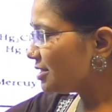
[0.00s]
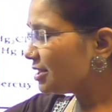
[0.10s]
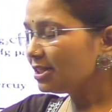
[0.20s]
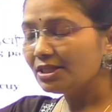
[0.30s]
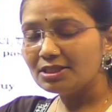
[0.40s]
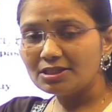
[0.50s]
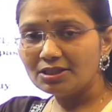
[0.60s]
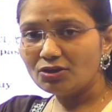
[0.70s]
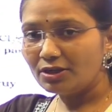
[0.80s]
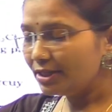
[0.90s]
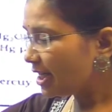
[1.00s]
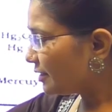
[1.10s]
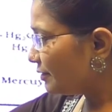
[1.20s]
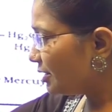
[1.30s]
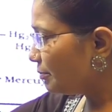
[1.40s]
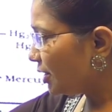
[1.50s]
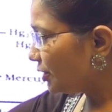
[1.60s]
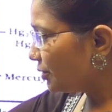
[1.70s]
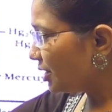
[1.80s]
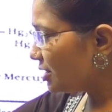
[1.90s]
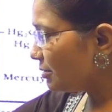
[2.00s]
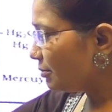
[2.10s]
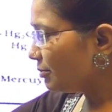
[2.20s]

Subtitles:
it is in contact with mercurous